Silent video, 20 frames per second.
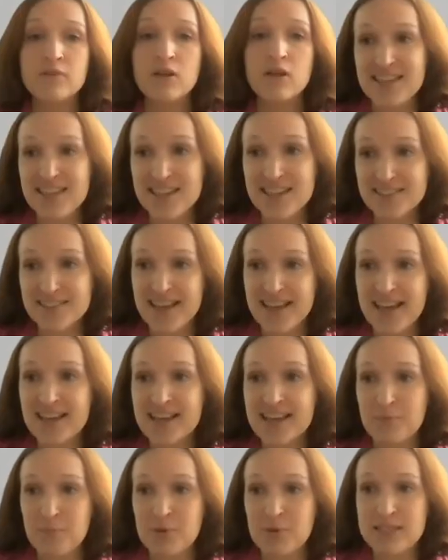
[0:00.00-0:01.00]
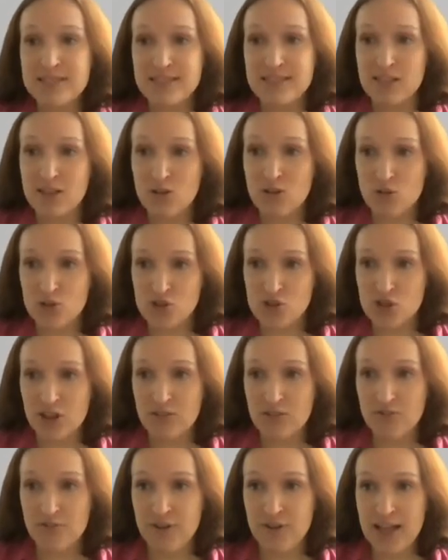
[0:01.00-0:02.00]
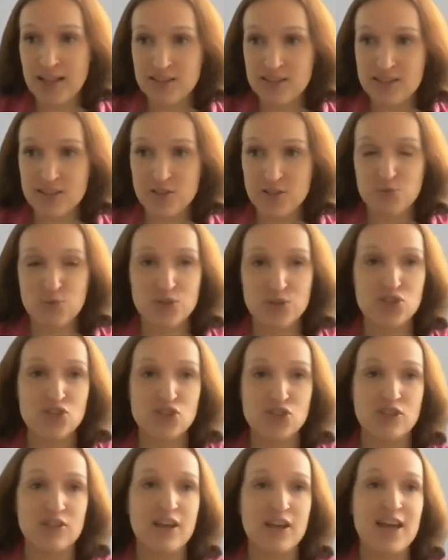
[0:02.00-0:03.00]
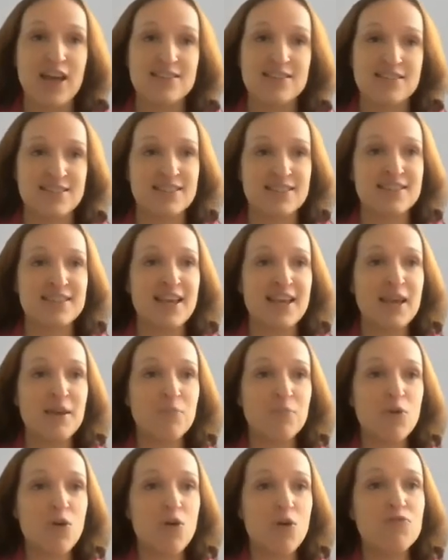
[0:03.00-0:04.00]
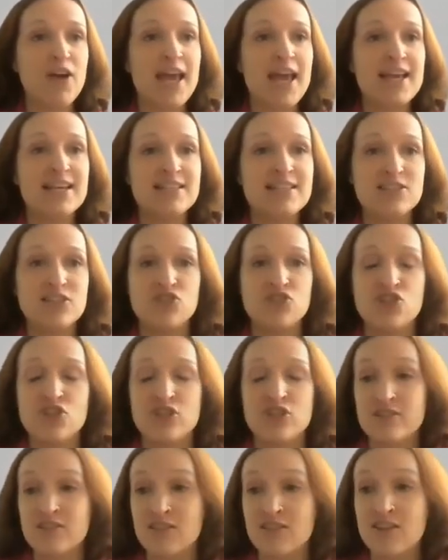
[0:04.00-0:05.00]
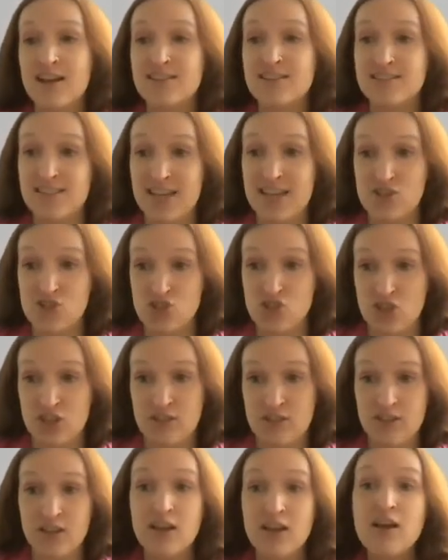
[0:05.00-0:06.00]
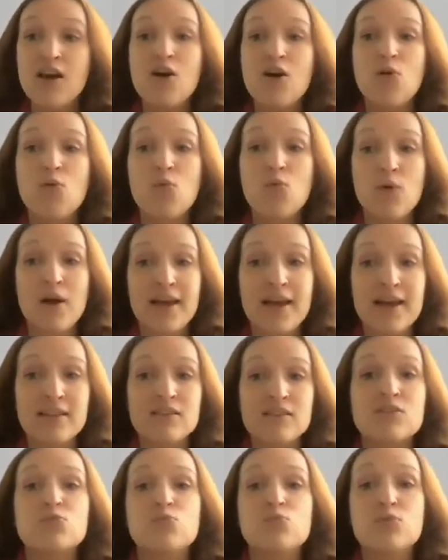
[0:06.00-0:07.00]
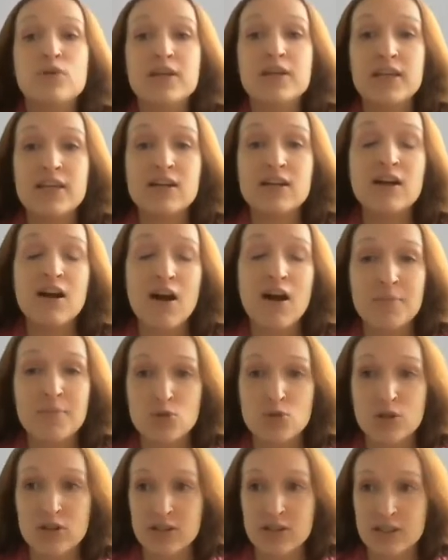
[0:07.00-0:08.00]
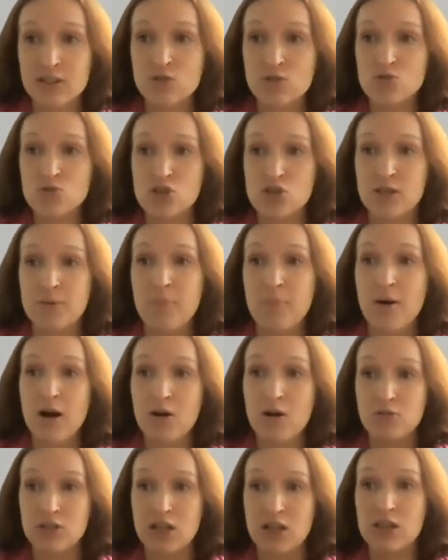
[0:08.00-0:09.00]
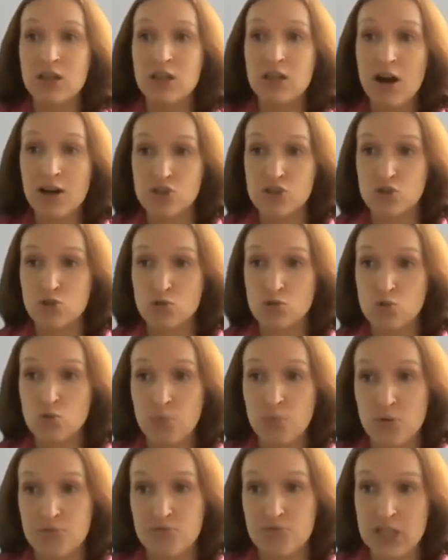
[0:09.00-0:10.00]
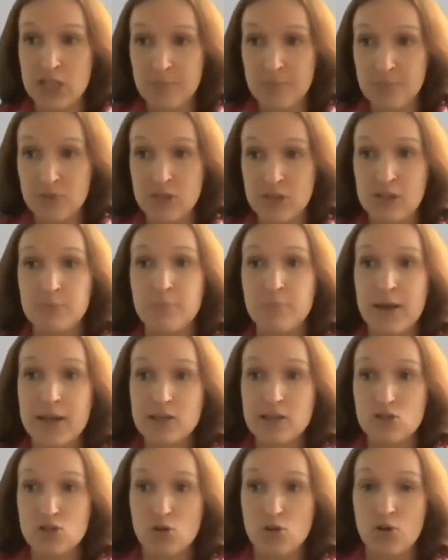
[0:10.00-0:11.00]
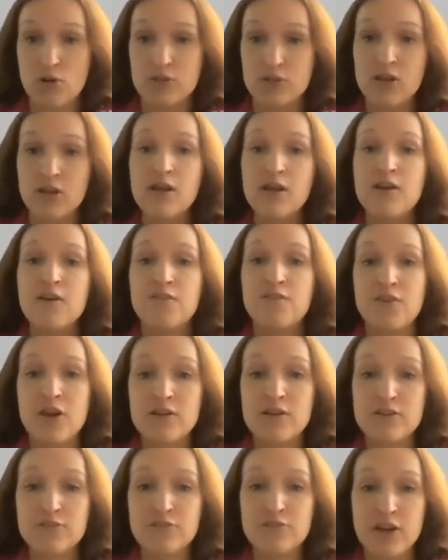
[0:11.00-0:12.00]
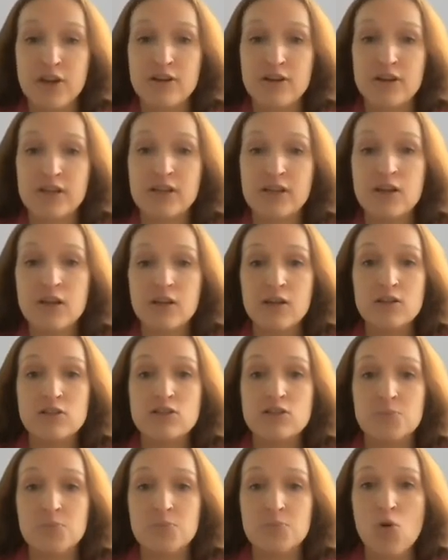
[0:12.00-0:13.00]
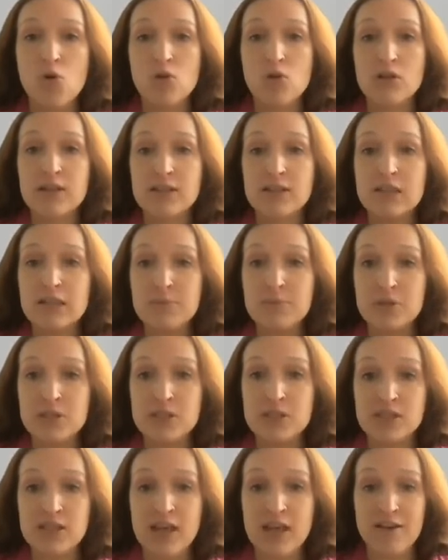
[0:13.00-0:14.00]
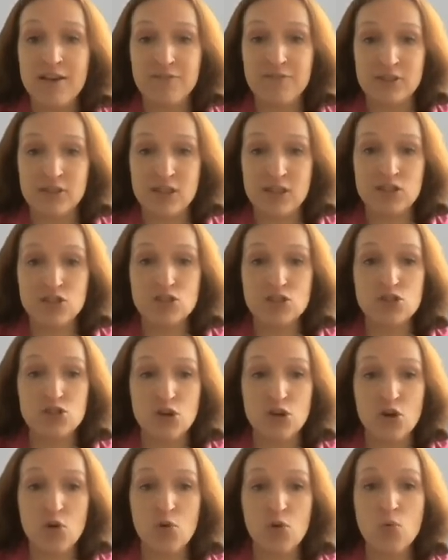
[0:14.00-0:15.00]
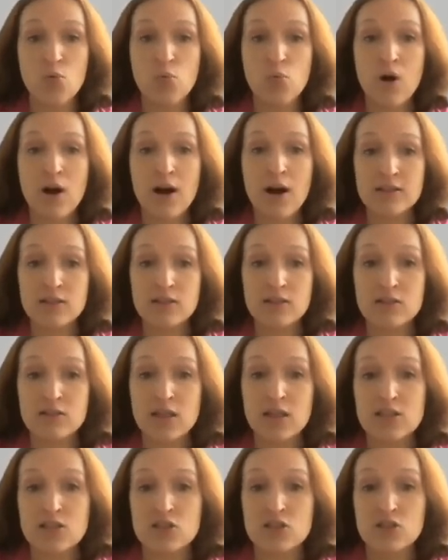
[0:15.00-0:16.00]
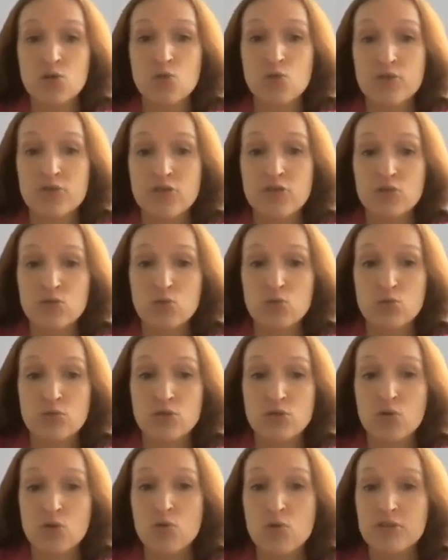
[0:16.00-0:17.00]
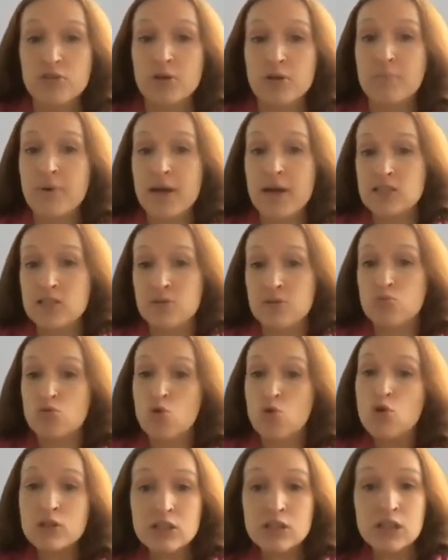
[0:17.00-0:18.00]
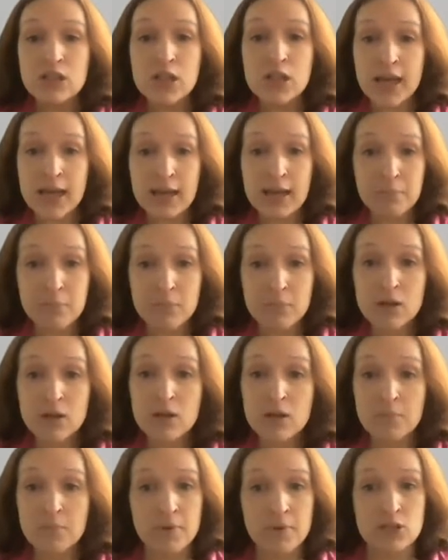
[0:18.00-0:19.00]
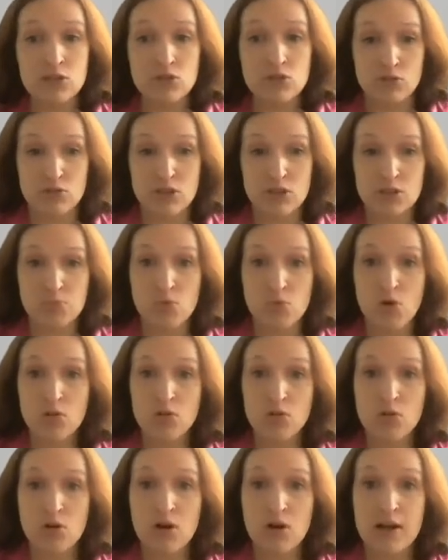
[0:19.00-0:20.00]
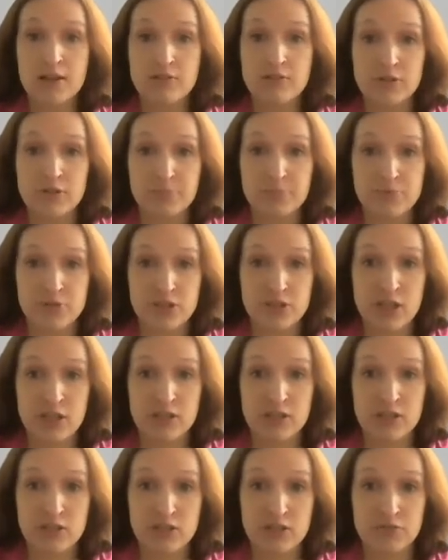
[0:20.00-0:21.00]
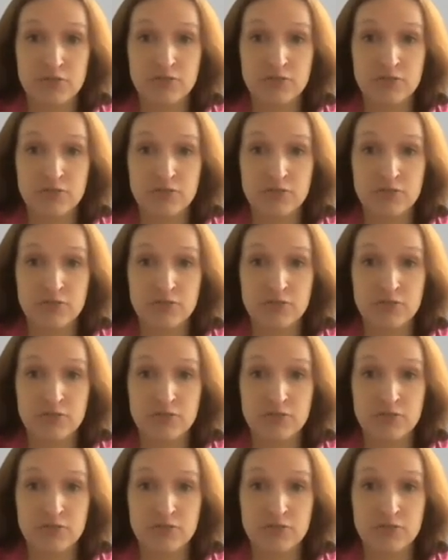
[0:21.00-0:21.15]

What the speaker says: Here they're committing a logical fallacy, which has the name of hasty generalization. When we come to a conclusion about a large group of something based on very, very small and limited evidence. So what does the author do? The author makes a broad claim based on a small or unrepresentative.